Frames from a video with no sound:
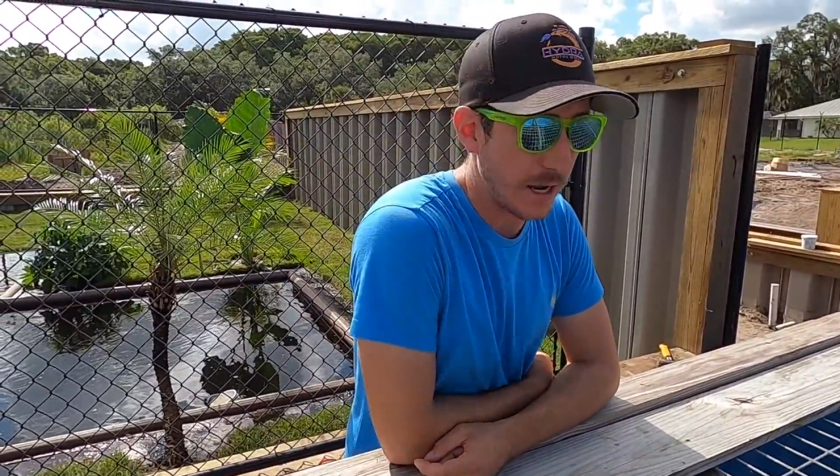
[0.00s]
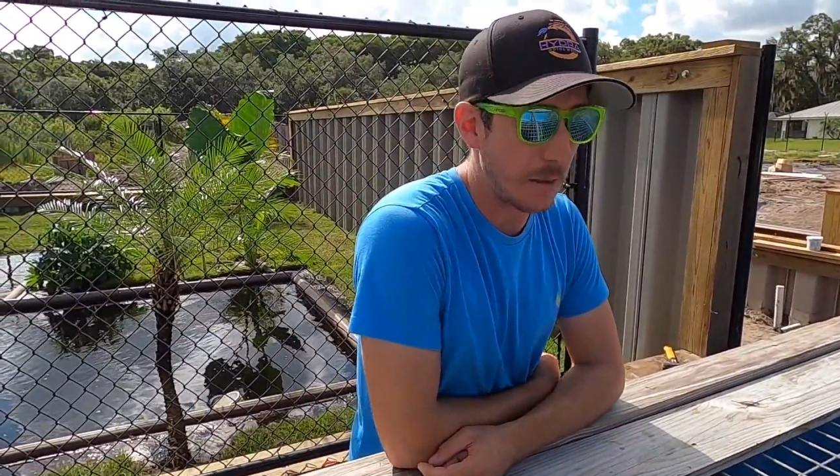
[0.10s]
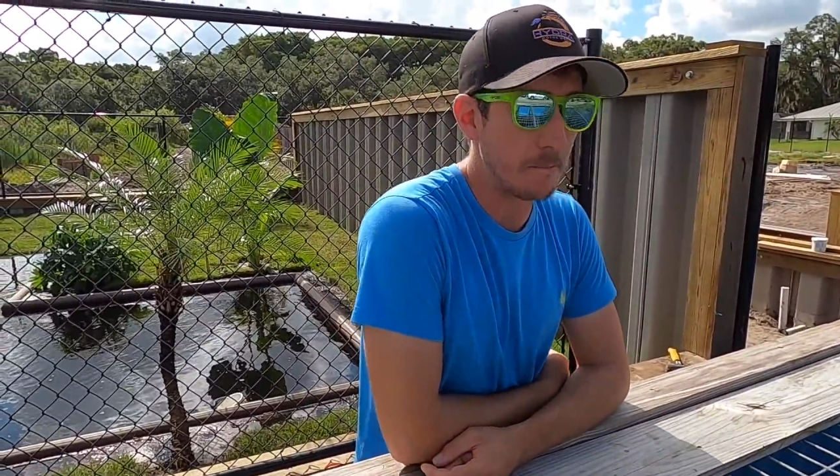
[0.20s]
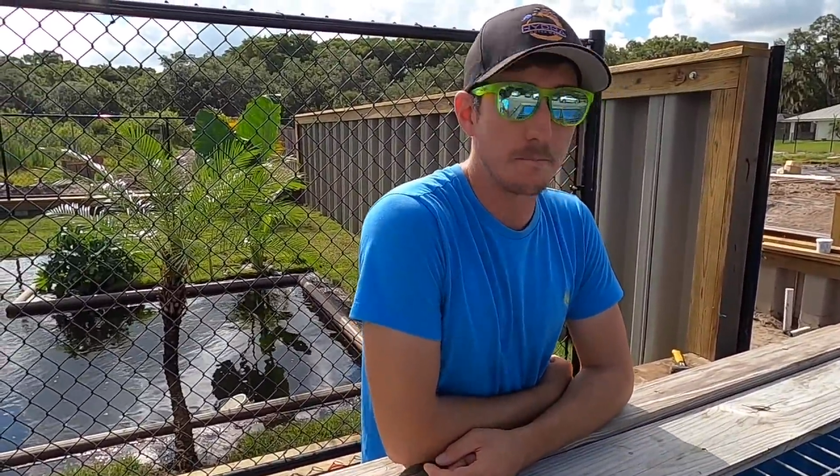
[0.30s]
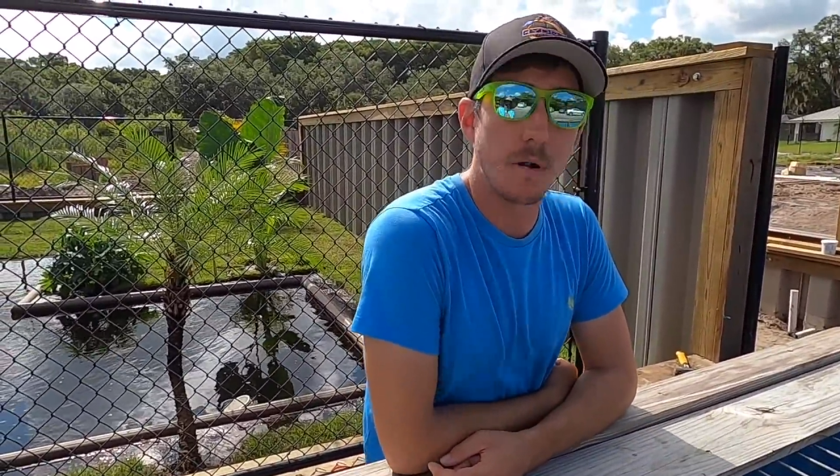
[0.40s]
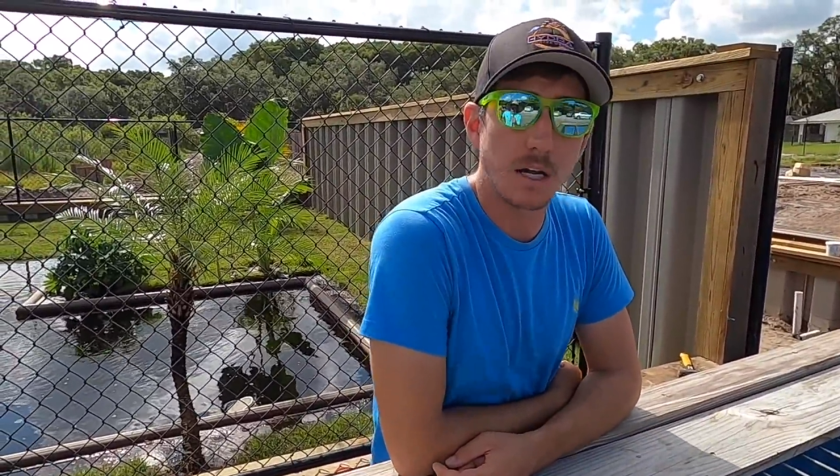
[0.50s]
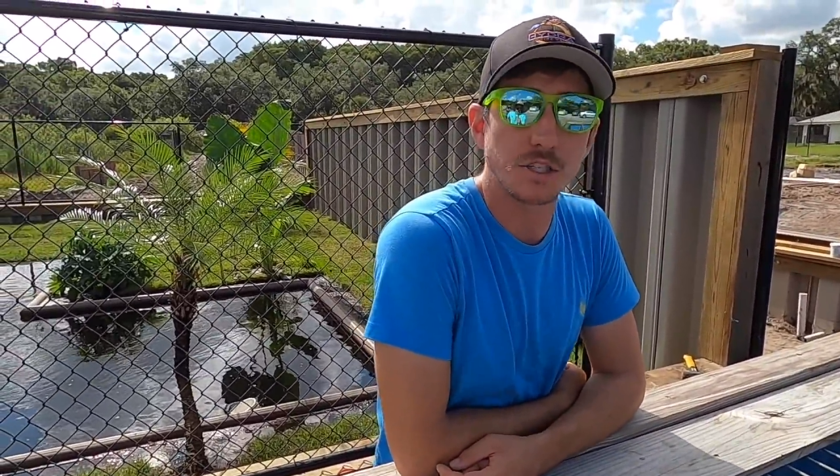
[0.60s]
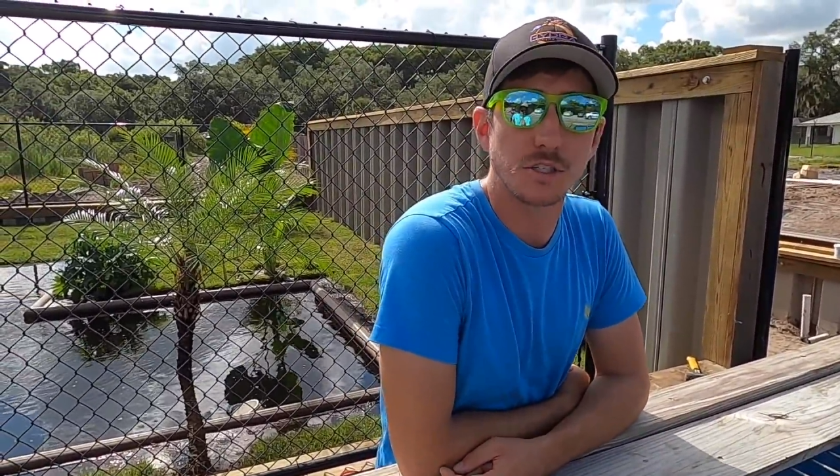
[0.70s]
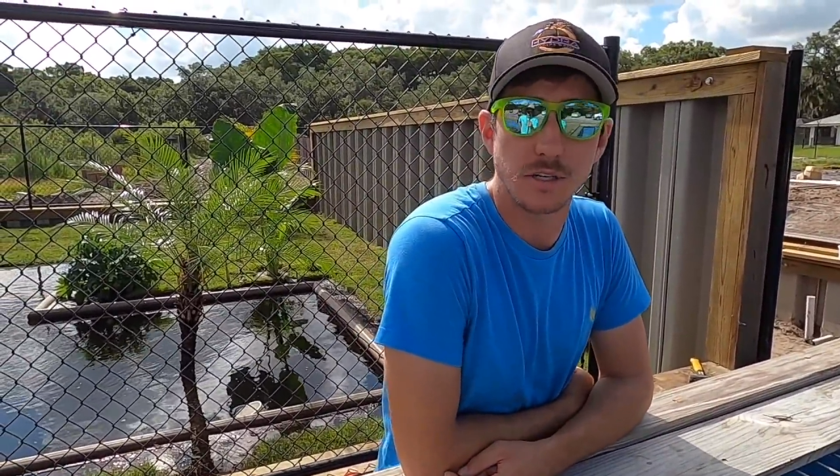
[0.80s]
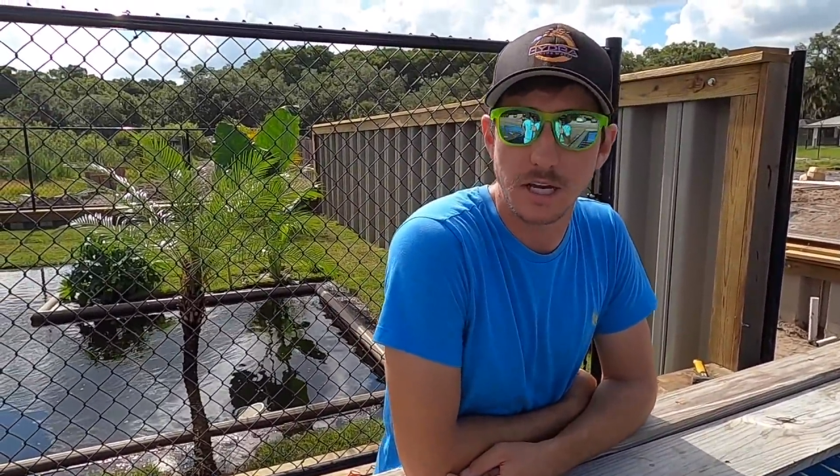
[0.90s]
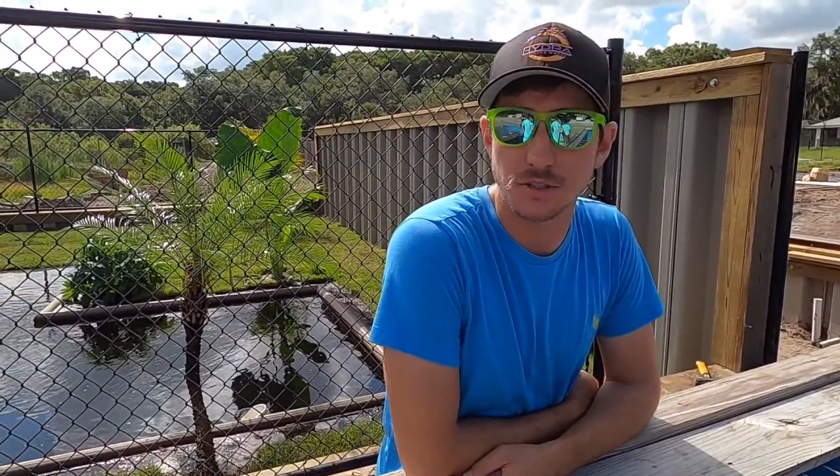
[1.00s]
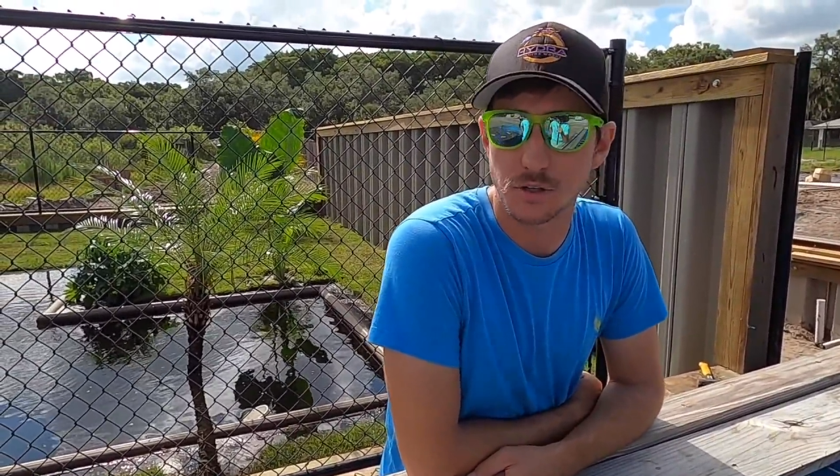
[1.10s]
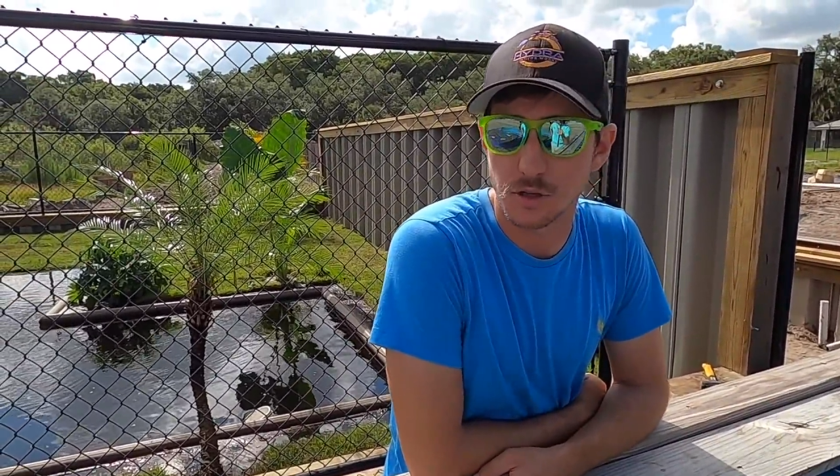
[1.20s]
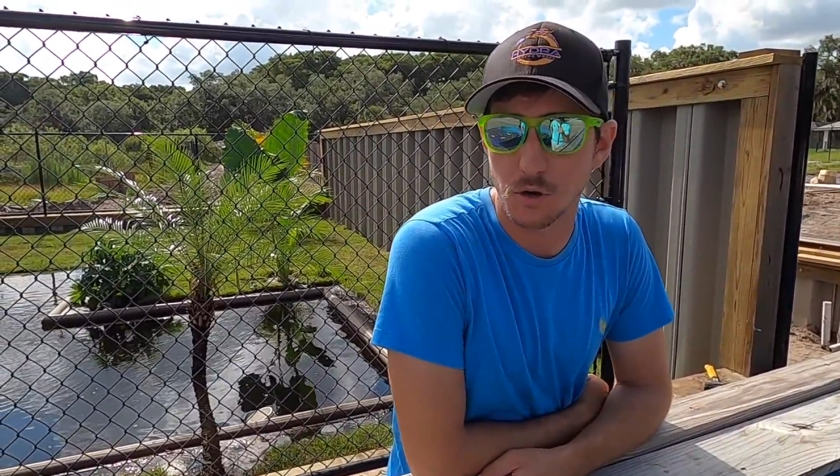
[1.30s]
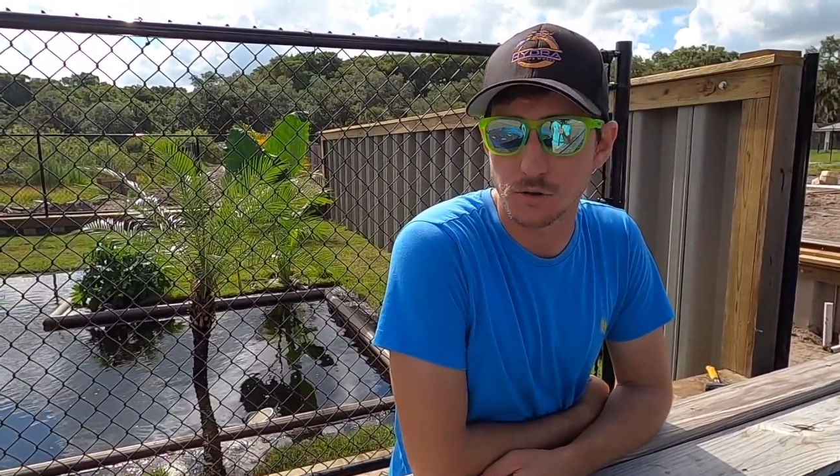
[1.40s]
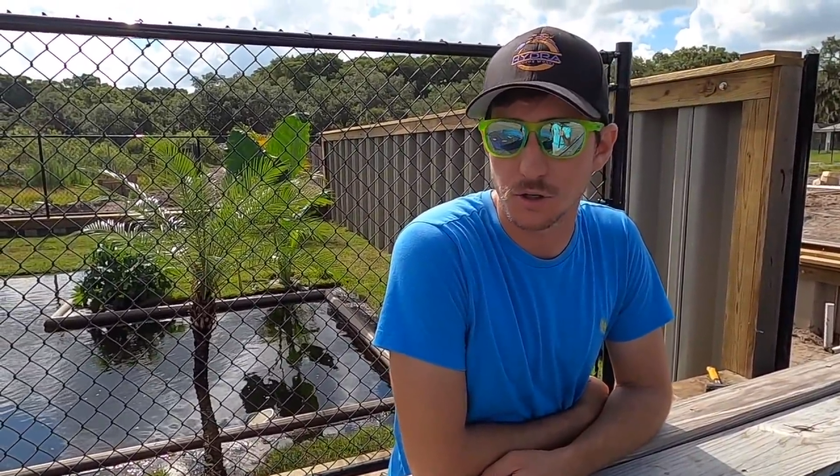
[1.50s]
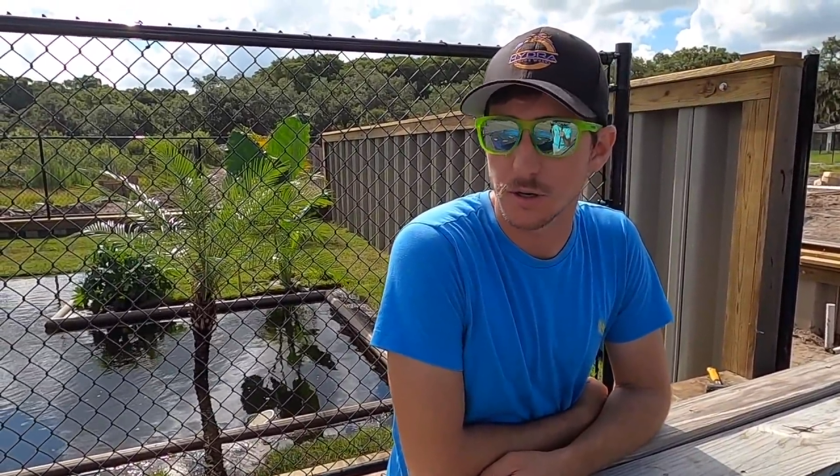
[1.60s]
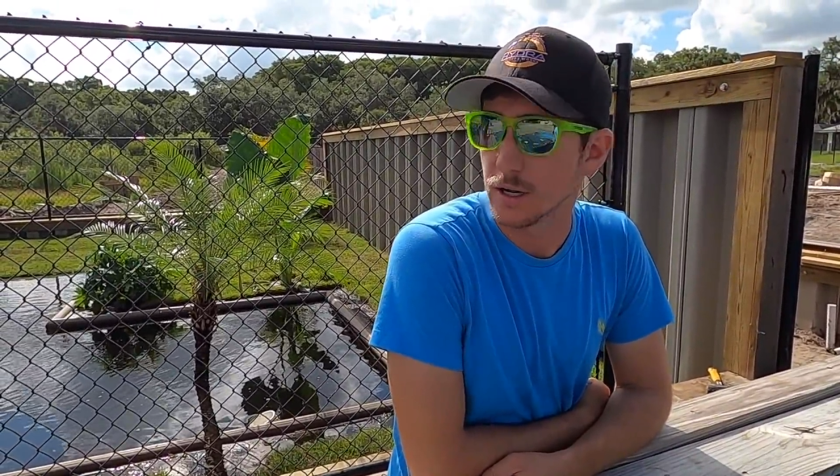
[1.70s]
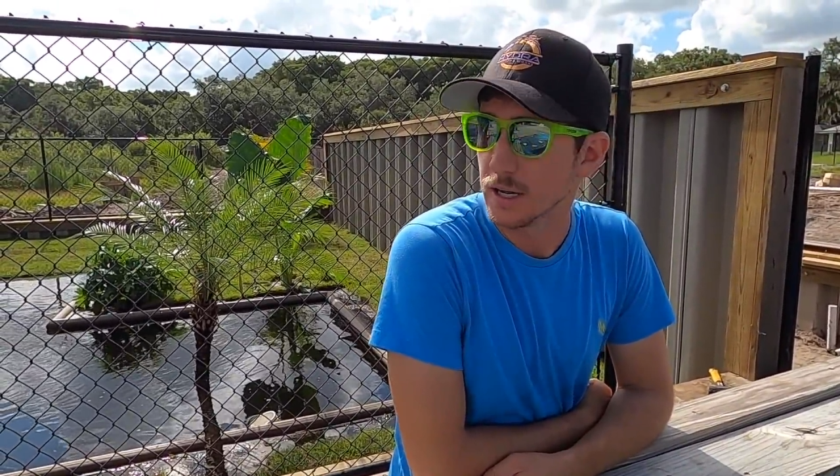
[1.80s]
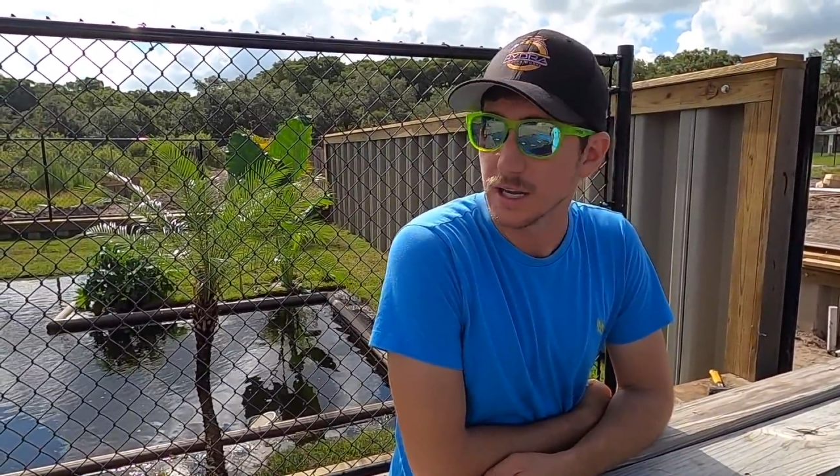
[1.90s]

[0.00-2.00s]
in a much nicer enclosure,